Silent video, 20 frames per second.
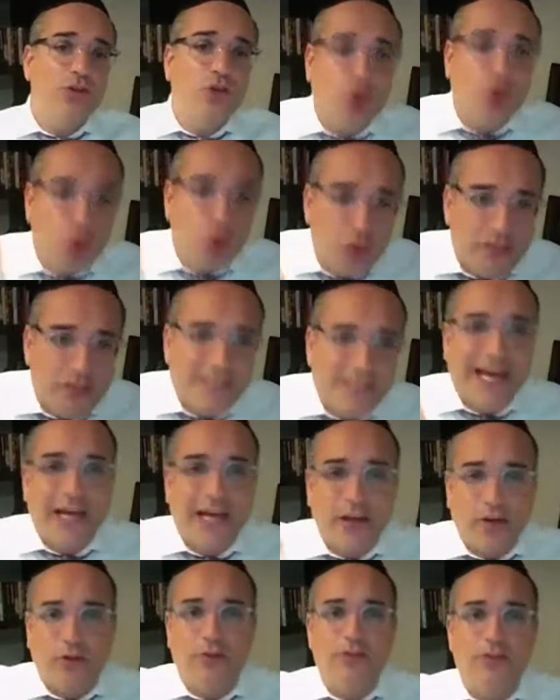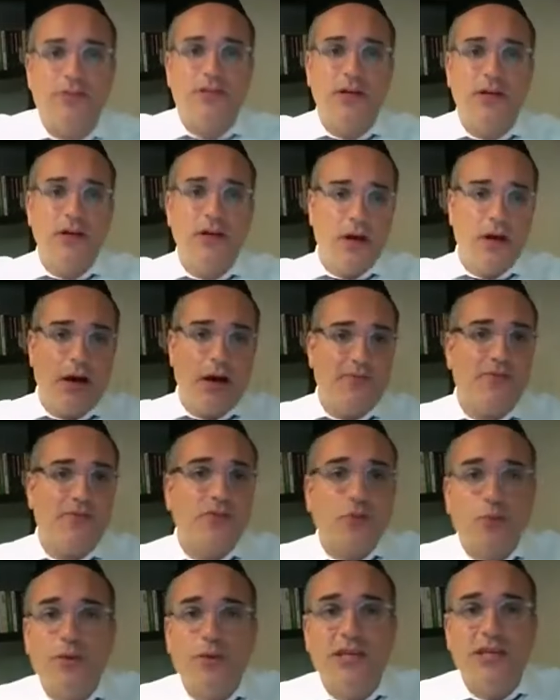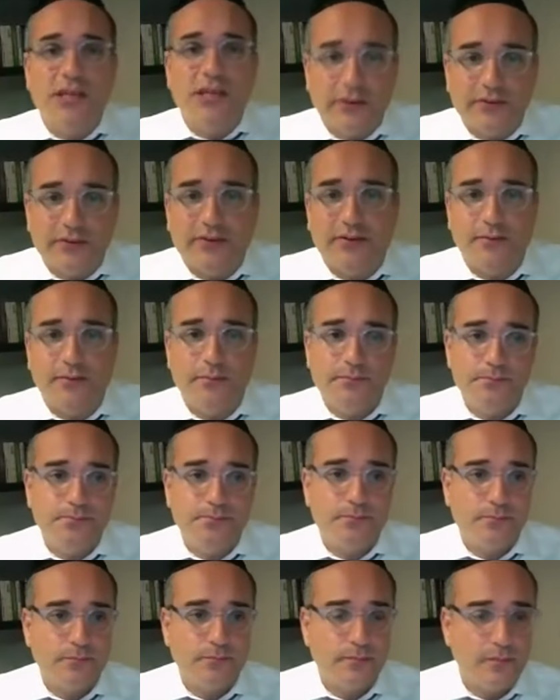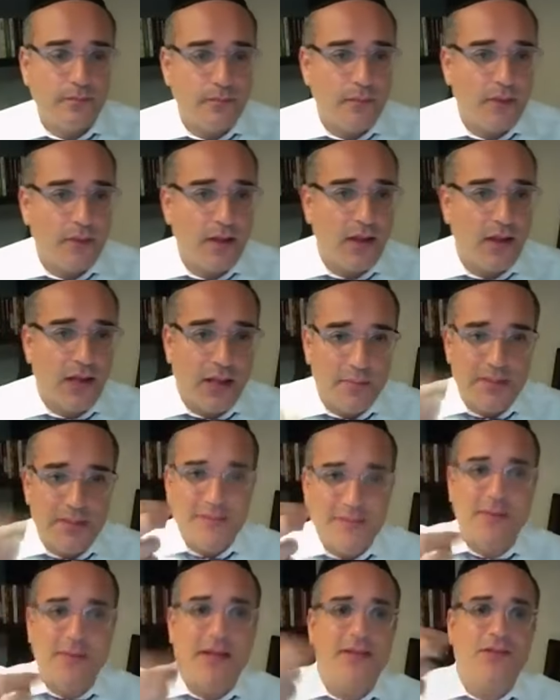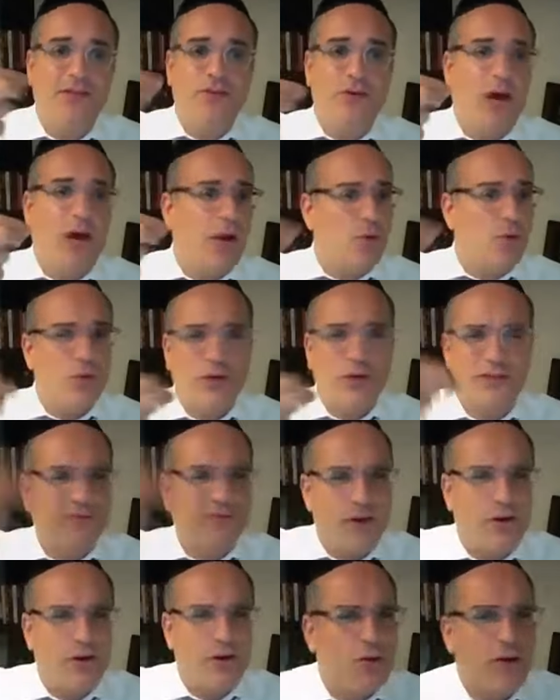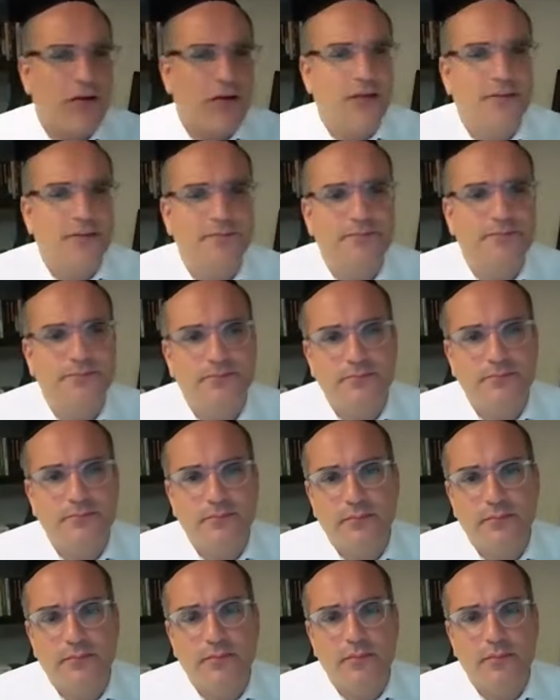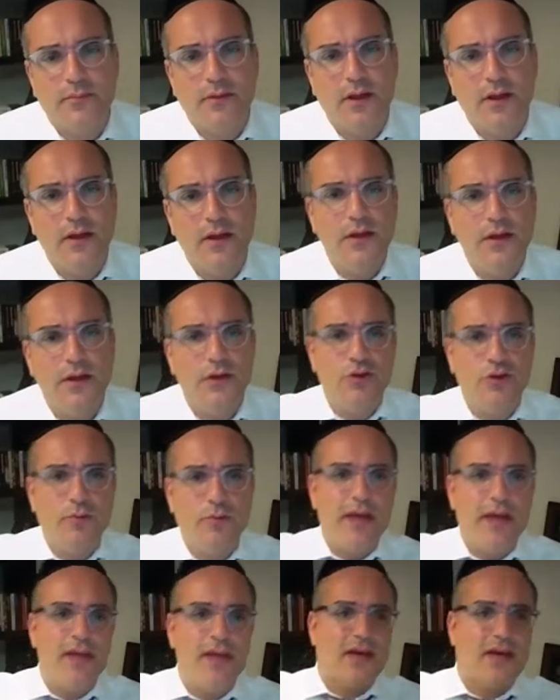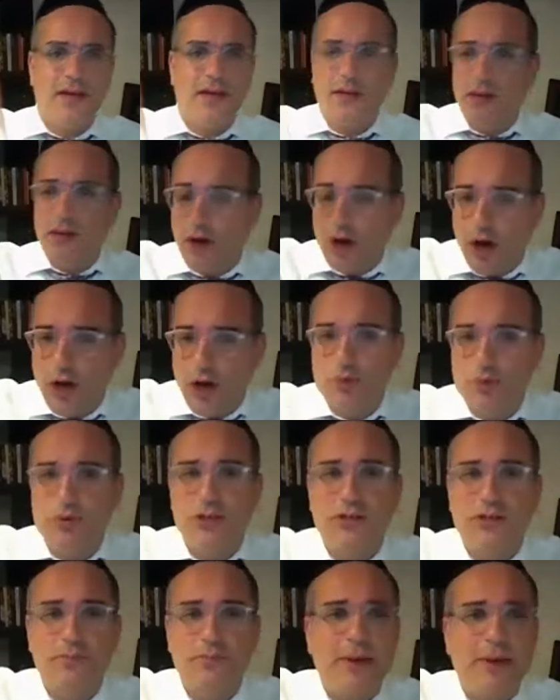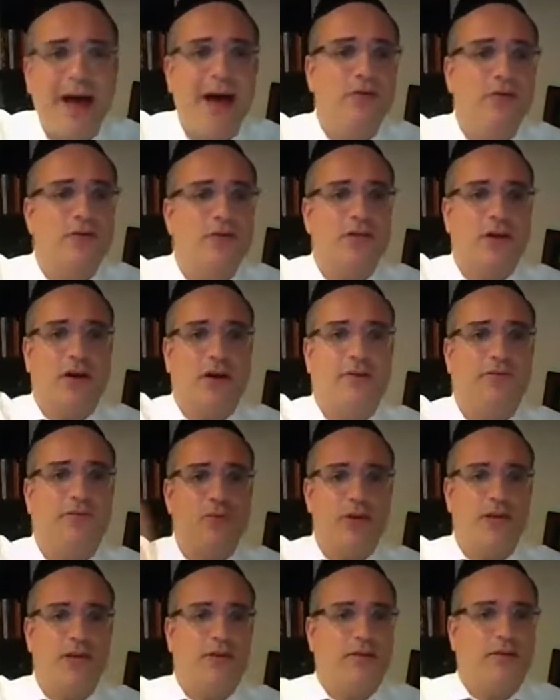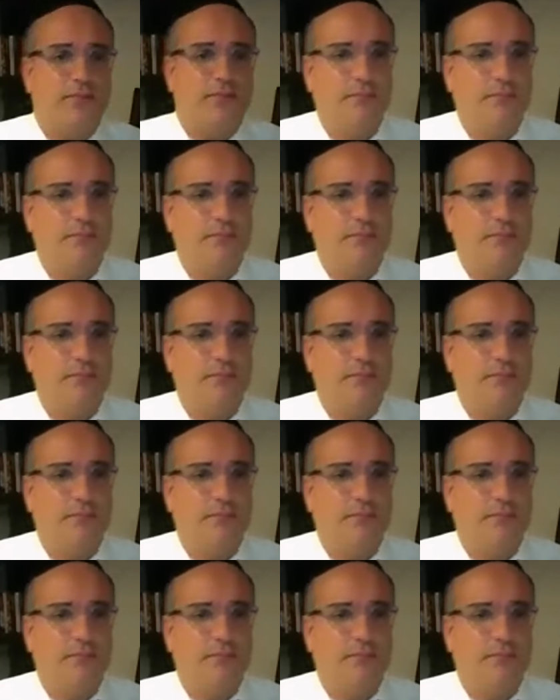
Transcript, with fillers: two cycles of three years. Now, uh, let me explain to you how it works very quickly. You make 100 pounds of wheat.